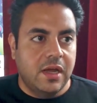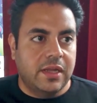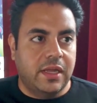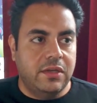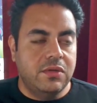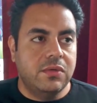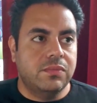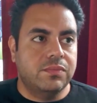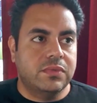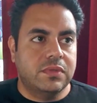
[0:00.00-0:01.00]
Can
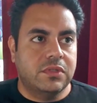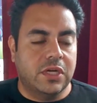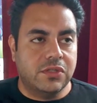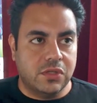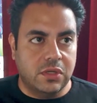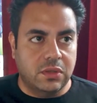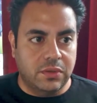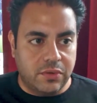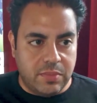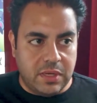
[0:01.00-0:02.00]
you touch a
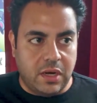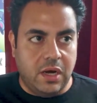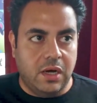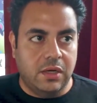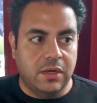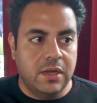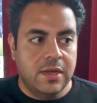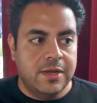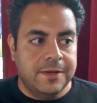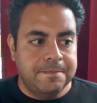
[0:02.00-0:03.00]
little bit on
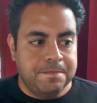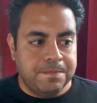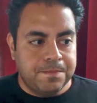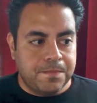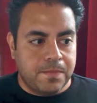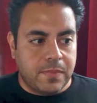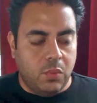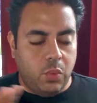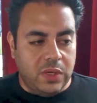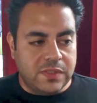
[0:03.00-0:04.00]

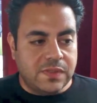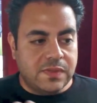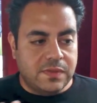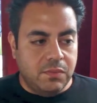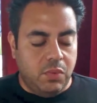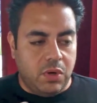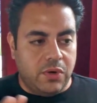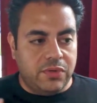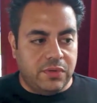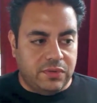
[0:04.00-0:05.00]
what's What
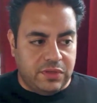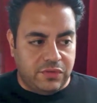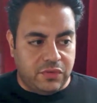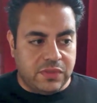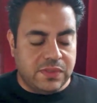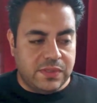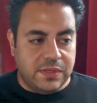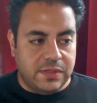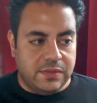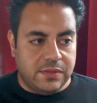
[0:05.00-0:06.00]
are the
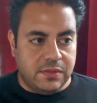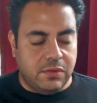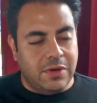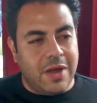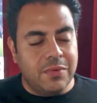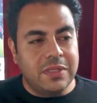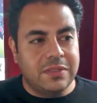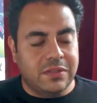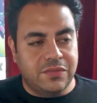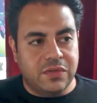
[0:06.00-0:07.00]
differences, or not really the
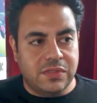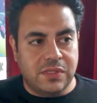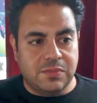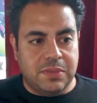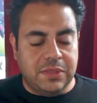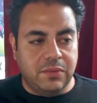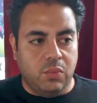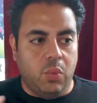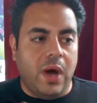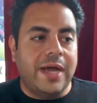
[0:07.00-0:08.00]
differences, but
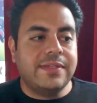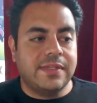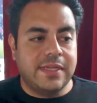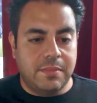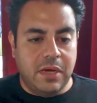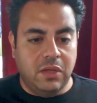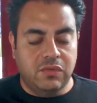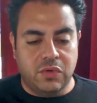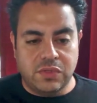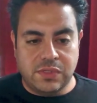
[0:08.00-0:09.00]
why C M L
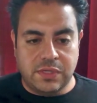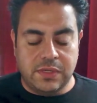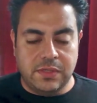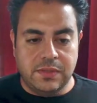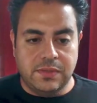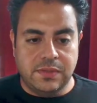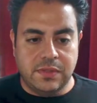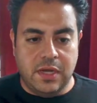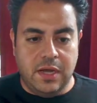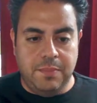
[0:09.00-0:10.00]
versus
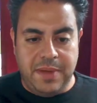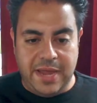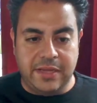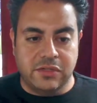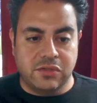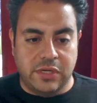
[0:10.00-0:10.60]
uh, Packet